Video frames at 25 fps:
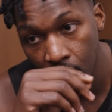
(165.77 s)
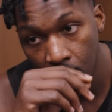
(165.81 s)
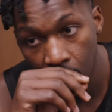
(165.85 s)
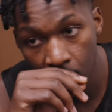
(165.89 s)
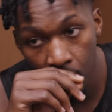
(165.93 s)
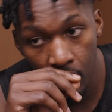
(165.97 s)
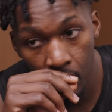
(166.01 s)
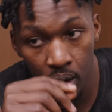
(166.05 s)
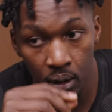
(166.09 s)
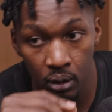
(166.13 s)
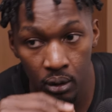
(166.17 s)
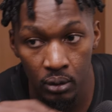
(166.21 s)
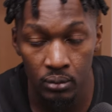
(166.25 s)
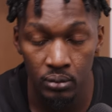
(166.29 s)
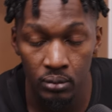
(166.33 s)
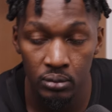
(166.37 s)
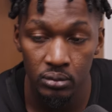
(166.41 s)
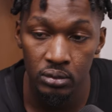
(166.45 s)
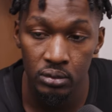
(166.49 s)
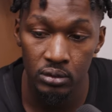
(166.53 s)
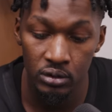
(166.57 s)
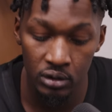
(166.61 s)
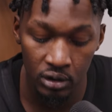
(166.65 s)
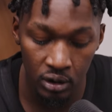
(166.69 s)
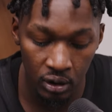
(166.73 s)

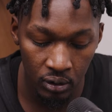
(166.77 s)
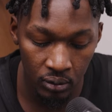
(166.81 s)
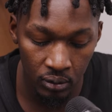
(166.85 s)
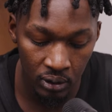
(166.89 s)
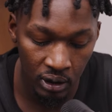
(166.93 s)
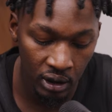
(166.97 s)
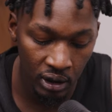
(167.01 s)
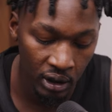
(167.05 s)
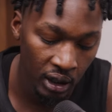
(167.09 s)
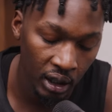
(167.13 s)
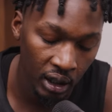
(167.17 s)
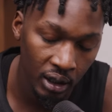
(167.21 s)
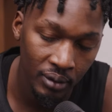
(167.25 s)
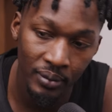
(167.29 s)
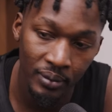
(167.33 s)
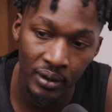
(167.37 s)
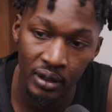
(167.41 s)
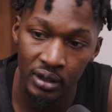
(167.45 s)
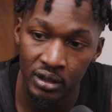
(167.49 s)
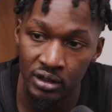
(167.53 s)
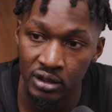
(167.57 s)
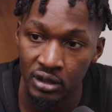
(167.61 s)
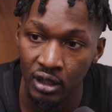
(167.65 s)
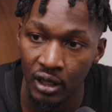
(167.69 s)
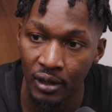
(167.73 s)
Um, you know, when he came in
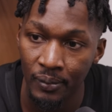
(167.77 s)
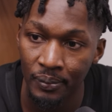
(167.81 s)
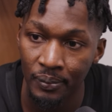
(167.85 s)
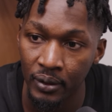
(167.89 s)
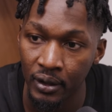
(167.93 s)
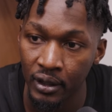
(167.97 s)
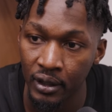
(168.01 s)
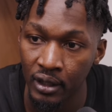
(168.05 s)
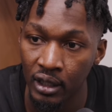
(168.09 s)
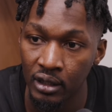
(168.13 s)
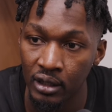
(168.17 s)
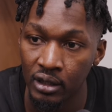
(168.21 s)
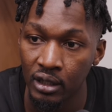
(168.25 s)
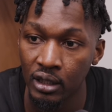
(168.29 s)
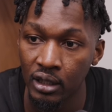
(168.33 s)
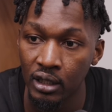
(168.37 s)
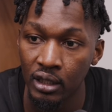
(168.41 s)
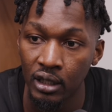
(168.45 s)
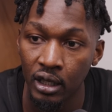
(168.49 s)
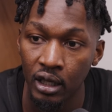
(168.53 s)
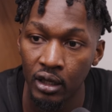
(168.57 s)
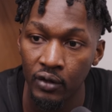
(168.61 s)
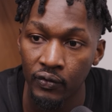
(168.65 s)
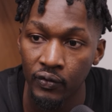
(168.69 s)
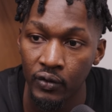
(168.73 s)
and stopped playing, I think it
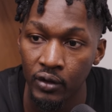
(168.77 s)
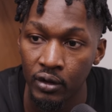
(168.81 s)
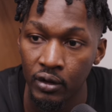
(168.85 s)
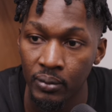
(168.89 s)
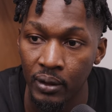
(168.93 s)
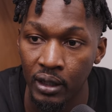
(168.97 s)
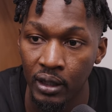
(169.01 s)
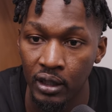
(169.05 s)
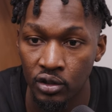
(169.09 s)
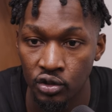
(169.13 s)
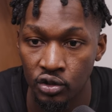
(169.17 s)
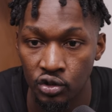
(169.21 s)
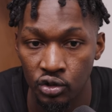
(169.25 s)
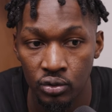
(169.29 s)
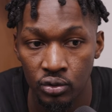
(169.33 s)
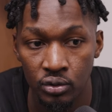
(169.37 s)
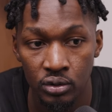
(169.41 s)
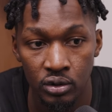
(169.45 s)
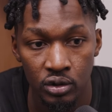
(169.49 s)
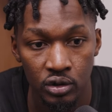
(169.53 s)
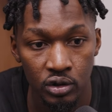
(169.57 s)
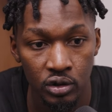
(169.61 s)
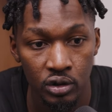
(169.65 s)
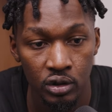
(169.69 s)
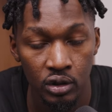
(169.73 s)
gave everybody
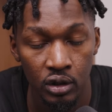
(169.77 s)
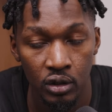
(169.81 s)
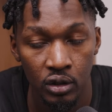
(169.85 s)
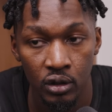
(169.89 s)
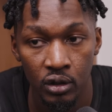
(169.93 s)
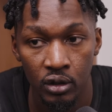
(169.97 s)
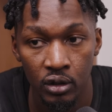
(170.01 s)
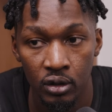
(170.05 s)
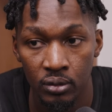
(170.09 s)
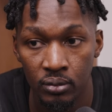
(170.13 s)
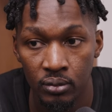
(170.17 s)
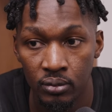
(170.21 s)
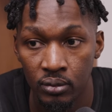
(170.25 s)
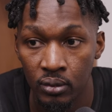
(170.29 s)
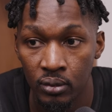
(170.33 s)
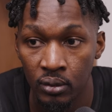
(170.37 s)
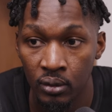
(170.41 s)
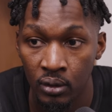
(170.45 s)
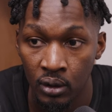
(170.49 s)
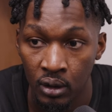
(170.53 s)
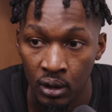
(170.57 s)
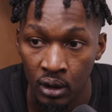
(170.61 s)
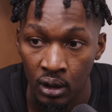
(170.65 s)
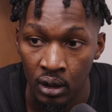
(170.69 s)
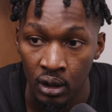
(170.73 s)
juice. You know. Um,
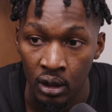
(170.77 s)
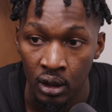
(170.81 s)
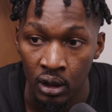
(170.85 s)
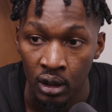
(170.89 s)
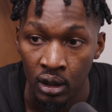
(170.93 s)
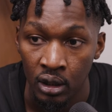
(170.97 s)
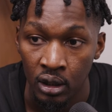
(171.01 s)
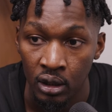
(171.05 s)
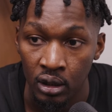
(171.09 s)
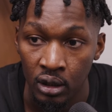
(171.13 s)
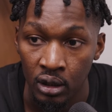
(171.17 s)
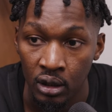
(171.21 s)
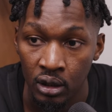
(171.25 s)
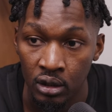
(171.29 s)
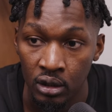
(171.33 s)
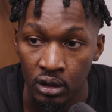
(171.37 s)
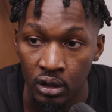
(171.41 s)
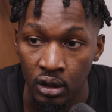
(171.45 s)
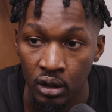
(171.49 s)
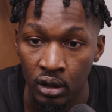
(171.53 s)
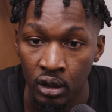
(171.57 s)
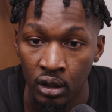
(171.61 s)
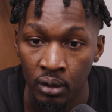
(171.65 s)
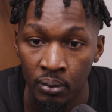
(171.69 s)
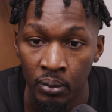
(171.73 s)
you
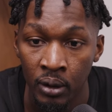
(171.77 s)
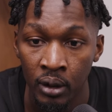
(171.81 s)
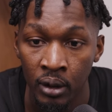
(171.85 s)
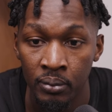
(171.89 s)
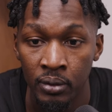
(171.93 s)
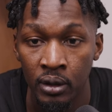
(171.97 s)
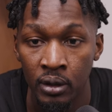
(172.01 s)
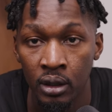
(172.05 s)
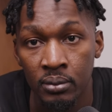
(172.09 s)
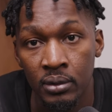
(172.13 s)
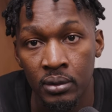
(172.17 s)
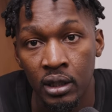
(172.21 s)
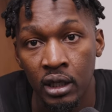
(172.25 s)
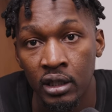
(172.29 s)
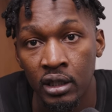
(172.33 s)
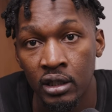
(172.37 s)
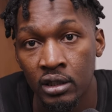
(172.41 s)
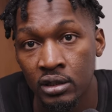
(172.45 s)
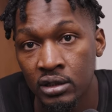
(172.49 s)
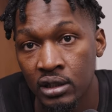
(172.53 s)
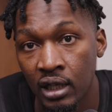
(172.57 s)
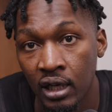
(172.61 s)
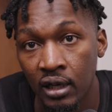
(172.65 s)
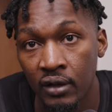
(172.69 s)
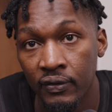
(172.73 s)
know him him coming out here
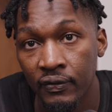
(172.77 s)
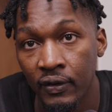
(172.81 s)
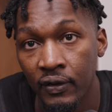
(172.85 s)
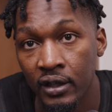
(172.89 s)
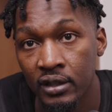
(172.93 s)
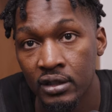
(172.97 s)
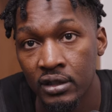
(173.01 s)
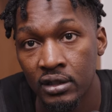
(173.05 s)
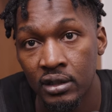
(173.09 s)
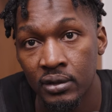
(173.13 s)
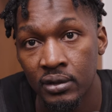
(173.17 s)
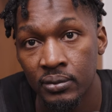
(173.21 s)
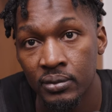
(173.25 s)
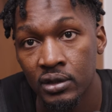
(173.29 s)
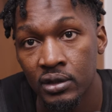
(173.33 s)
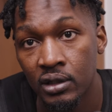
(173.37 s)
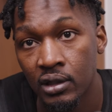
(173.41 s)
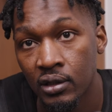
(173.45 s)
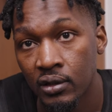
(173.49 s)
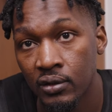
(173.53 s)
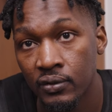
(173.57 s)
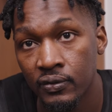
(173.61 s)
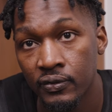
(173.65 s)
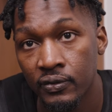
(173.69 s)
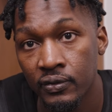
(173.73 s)
sacrificing
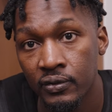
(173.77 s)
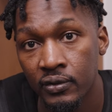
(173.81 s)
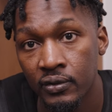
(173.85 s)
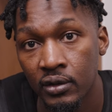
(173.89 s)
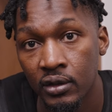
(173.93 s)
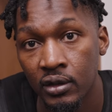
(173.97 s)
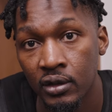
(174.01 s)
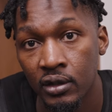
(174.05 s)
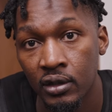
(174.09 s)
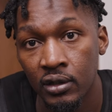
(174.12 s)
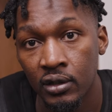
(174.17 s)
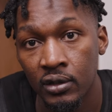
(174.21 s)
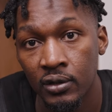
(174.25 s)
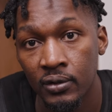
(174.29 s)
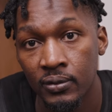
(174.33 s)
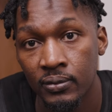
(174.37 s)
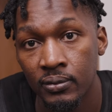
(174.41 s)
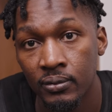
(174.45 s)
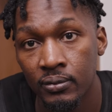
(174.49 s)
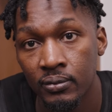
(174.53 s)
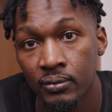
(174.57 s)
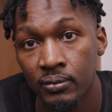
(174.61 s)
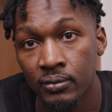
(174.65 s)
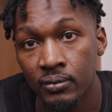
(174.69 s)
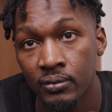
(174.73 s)
himself.
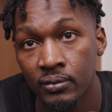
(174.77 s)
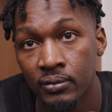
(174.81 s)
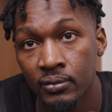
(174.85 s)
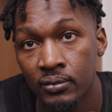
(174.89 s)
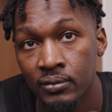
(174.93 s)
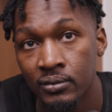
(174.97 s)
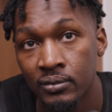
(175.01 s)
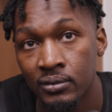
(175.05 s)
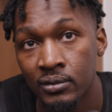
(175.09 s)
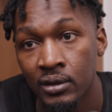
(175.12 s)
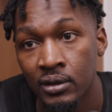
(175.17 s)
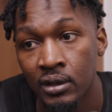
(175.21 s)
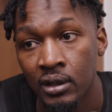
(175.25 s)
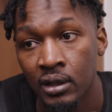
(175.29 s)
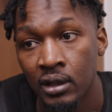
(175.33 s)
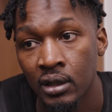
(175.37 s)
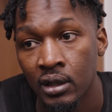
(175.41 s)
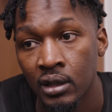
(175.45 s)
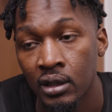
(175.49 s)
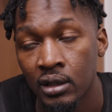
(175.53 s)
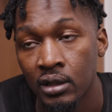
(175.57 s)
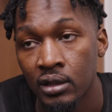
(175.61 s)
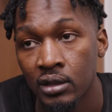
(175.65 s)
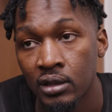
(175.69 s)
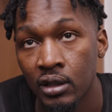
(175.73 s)
Um,
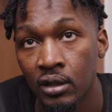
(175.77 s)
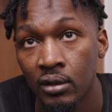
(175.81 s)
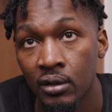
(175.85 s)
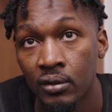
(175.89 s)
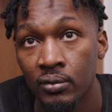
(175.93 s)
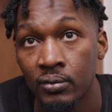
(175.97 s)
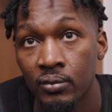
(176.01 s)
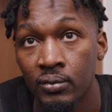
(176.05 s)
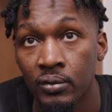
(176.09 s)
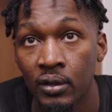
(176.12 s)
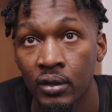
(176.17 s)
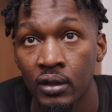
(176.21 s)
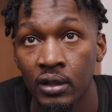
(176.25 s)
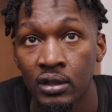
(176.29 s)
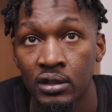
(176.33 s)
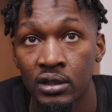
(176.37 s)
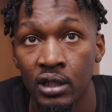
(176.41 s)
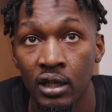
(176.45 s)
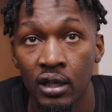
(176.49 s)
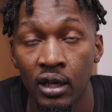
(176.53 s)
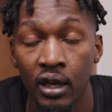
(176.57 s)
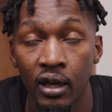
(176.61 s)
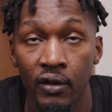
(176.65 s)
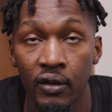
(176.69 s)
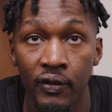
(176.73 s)
you know, he's
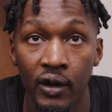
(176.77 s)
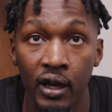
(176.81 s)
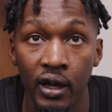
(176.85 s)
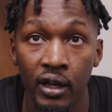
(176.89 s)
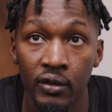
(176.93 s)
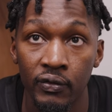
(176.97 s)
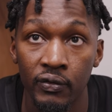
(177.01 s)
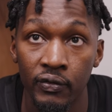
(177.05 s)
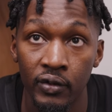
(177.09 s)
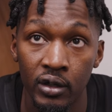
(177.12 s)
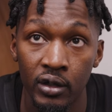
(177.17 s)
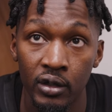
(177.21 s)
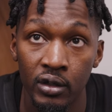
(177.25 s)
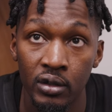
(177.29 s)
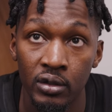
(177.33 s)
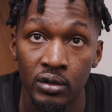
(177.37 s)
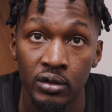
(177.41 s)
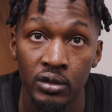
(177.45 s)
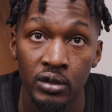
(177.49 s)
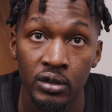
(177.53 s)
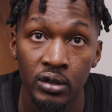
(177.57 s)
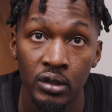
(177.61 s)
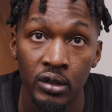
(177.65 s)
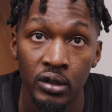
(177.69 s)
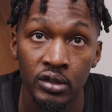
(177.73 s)
saying "f how you feel."
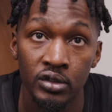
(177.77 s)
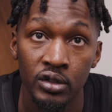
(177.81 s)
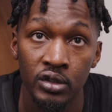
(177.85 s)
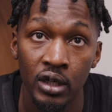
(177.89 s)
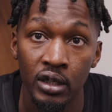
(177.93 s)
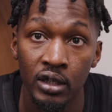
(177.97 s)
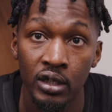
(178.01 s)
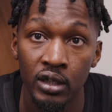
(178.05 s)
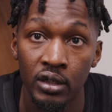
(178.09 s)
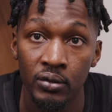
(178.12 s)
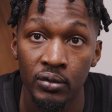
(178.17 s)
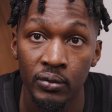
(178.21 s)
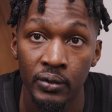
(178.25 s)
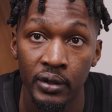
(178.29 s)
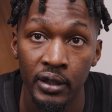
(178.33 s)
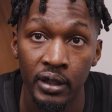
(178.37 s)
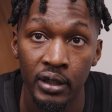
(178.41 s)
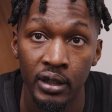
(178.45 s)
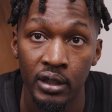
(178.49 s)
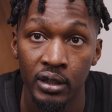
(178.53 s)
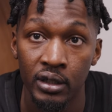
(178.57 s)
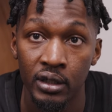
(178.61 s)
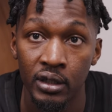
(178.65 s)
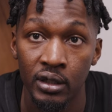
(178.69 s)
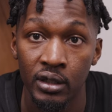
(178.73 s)
You know, he's trying to get a win,
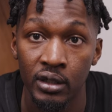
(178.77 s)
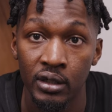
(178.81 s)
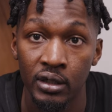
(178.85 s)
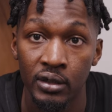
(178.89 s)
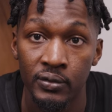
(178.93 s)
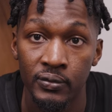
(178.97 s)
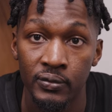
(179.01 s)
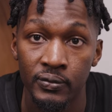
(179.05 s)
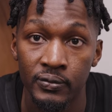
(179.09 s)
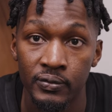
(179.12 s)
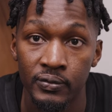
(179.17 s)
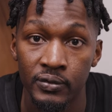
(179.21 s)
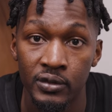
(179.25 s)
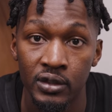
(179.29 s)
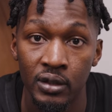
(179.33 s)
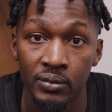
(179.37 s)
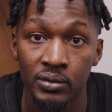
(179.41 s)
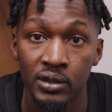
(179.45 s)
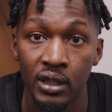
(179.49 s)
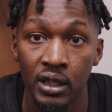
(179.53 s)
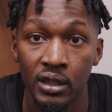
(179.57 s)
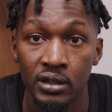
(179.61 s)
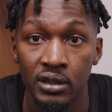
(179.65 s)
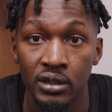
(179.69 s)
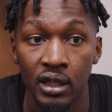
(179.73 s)
and uh,
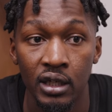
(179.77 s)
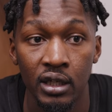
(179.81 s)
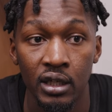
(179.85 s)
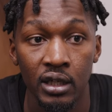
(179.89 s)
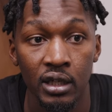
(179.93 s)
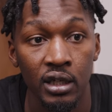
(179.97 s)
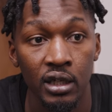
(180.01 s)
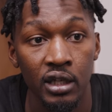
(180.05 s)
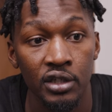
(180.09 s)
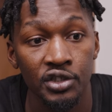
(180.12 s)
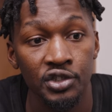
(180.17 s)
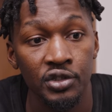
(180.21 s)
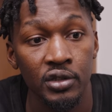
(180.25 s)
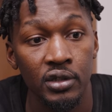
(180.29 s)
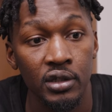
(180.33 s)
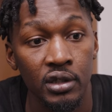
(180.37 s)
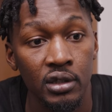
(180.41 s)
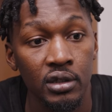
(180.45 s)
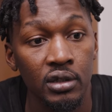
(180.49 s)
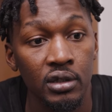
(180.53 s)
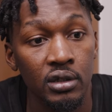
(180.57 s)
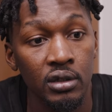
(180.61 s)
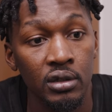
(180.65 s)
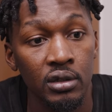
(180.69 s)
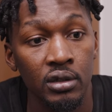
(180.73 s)
sometimes that can electric.
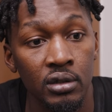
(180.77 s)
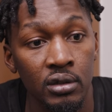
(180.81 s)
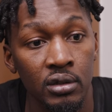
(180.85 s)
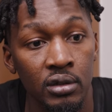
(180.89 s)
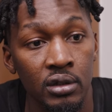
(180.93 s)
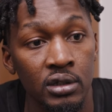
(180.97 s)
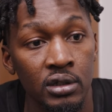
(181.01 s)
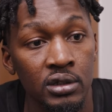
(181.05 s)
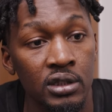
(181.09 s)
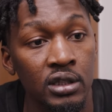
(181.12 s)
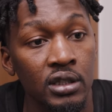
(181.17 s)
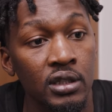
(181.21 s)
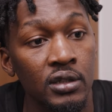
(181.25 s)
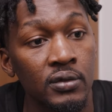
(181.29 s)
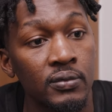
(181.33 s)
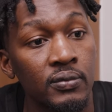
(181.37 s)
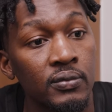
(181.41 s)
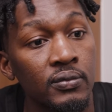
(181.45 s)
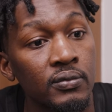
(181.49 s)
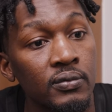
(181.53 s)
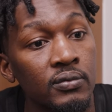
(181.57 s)
You know, the team.